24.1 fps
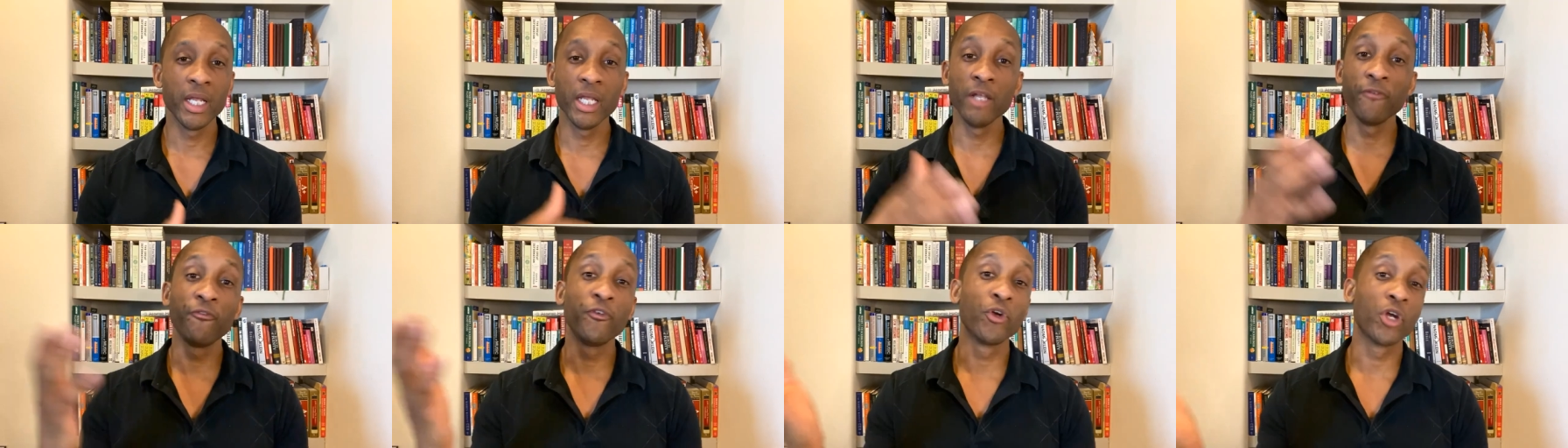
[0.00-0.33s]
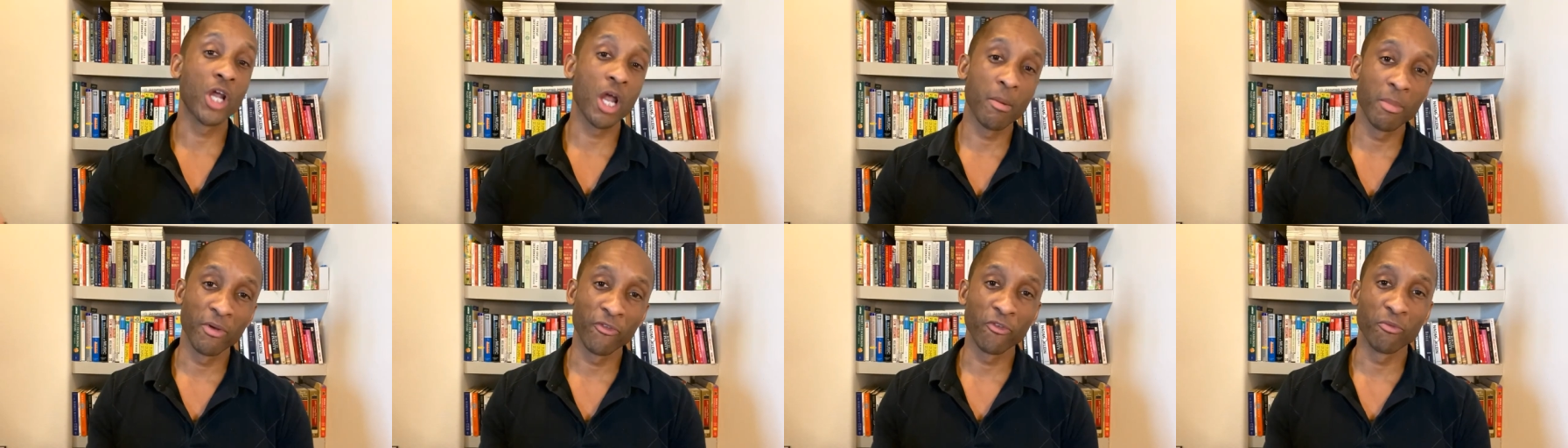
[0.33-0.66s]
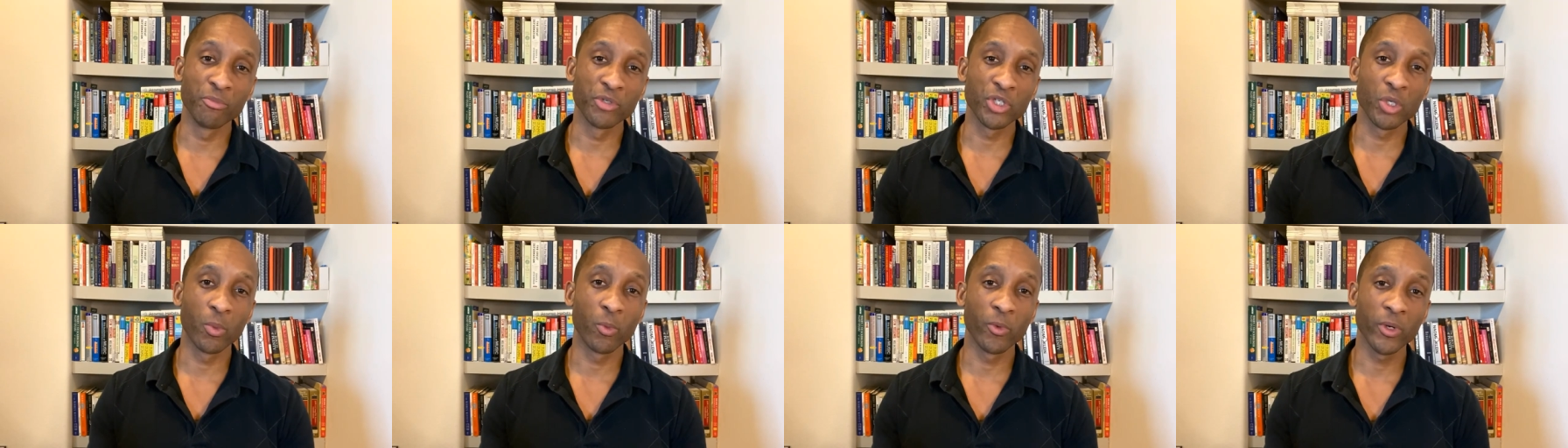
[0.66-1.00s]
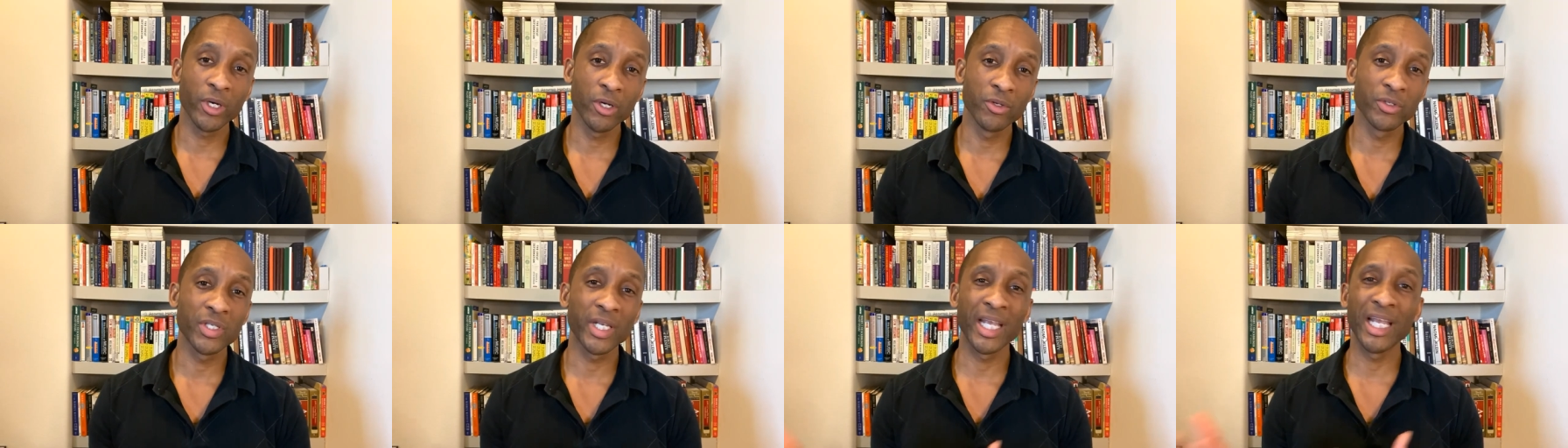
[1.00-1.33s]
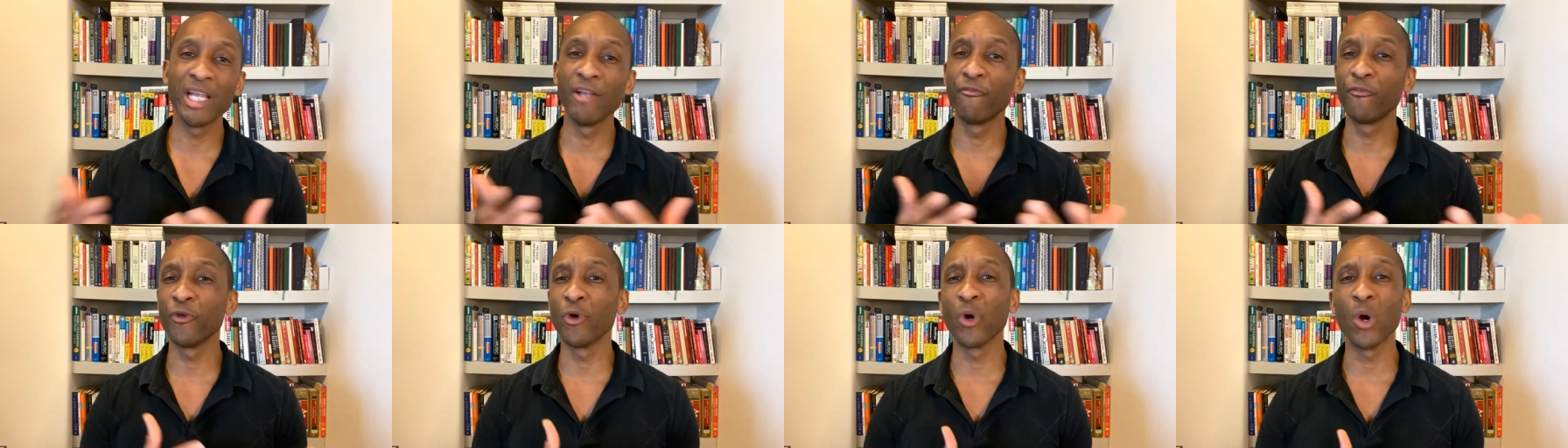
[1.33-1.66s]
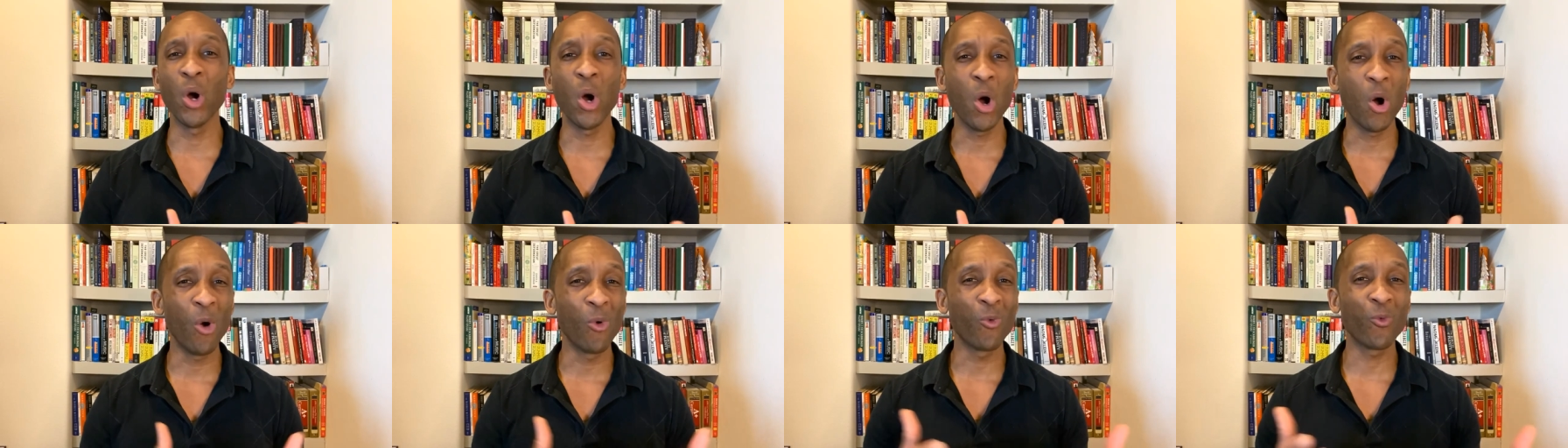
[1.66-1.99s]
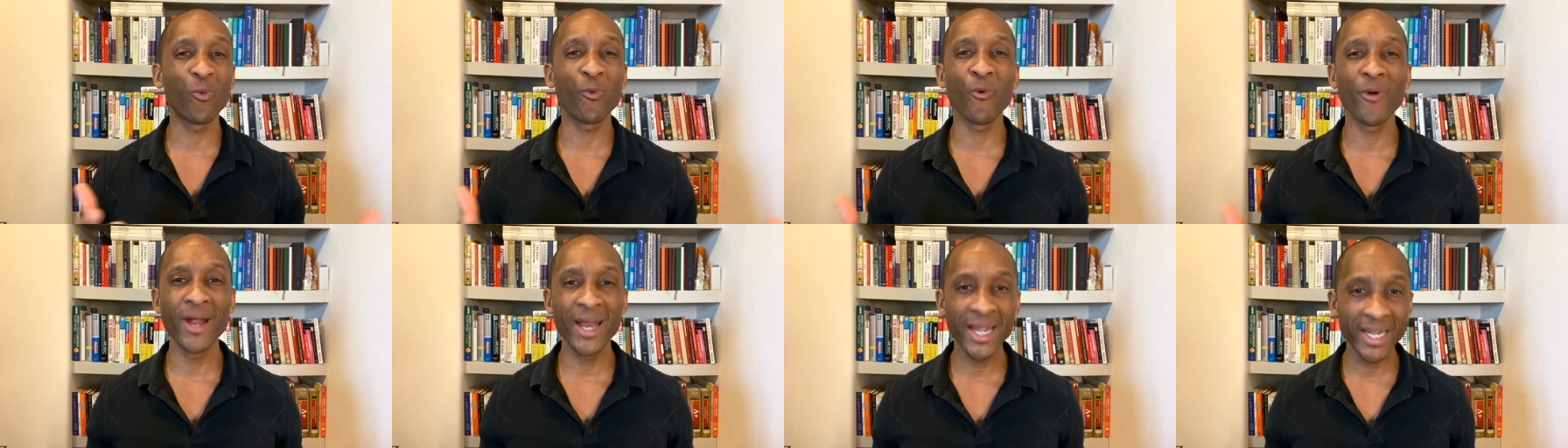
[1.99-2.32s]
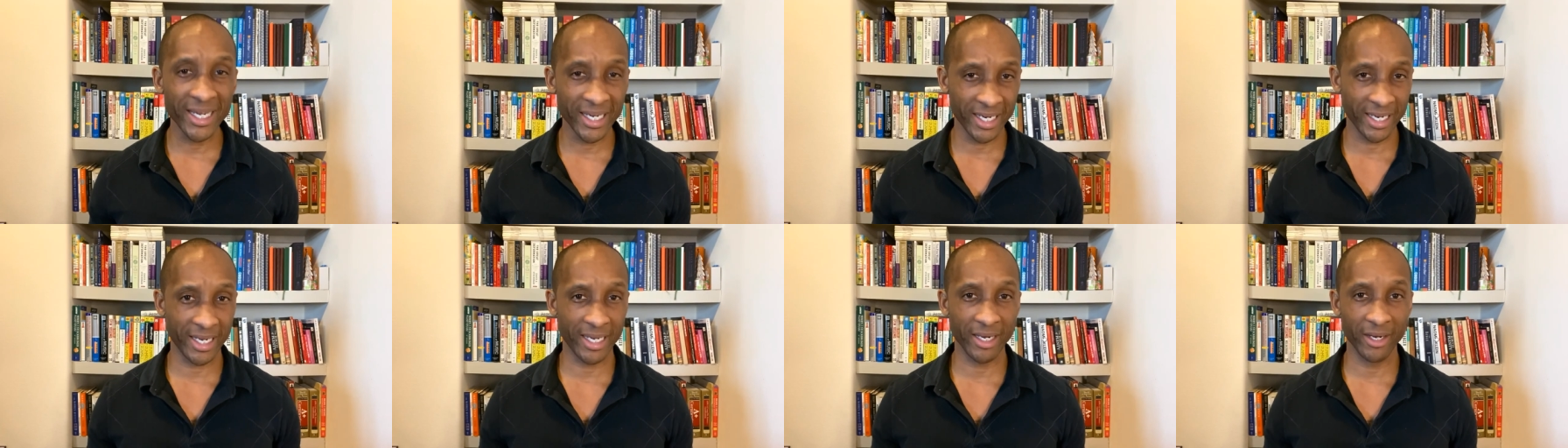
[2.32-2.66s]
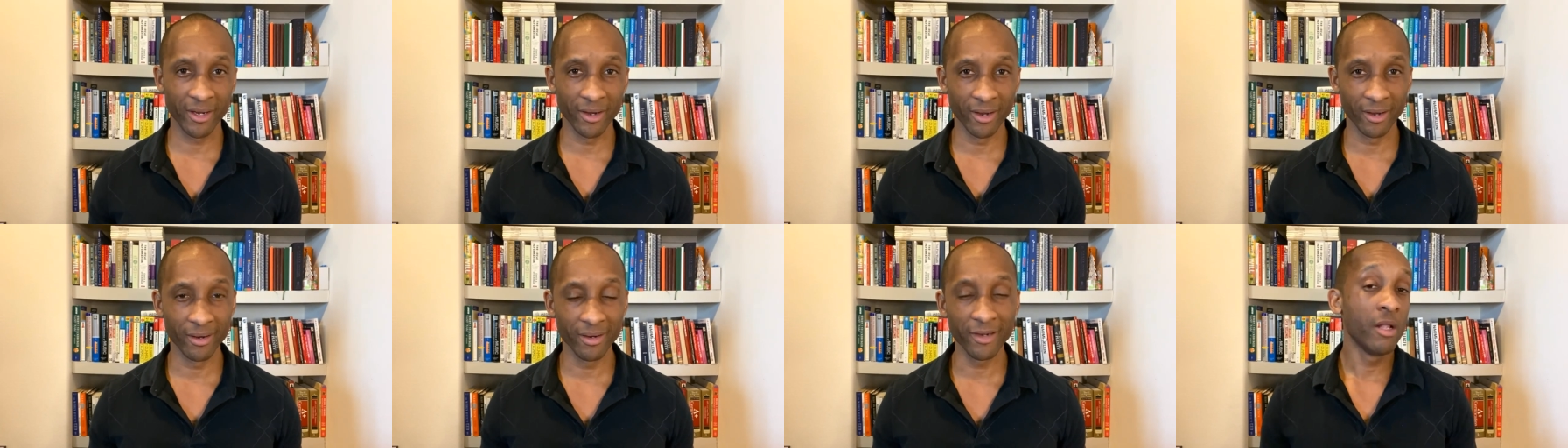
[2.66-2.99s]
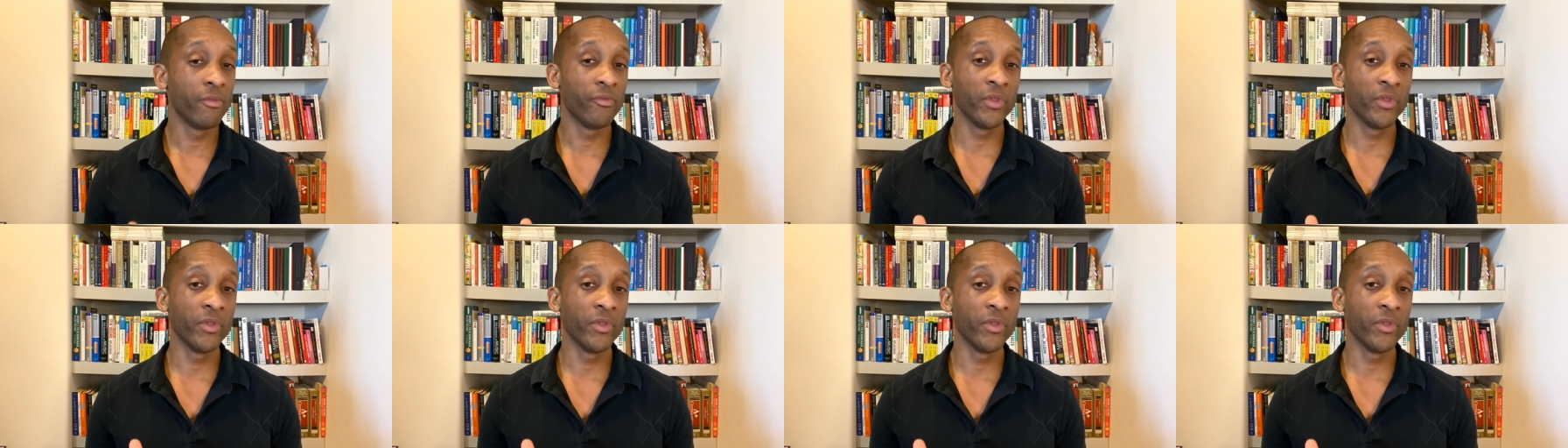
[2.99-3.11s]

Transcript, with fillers: If you're coming from somewhere else, if you're already here,